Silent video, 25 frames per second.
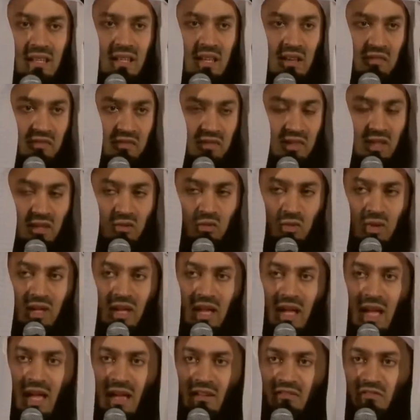gift that we
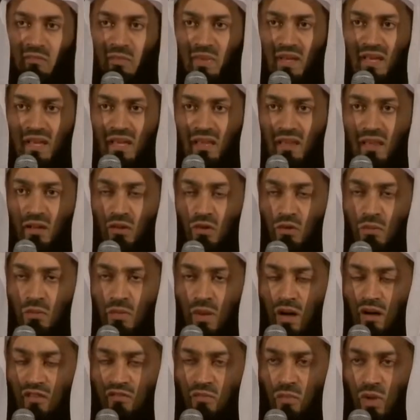have being the
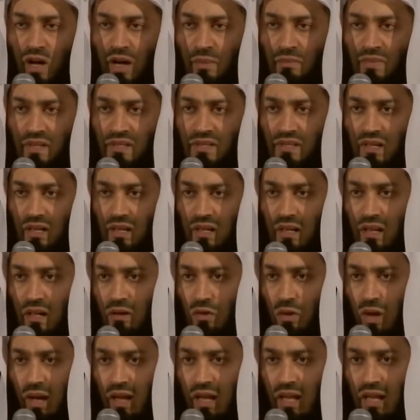ummah of Muhammad
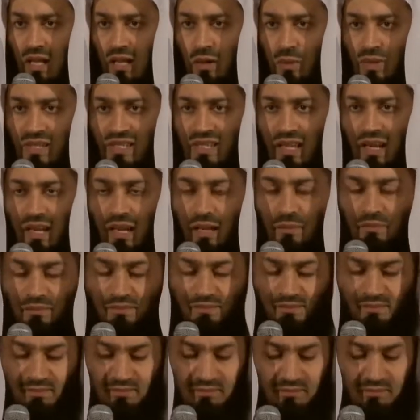sallallahu alayhi wasallam.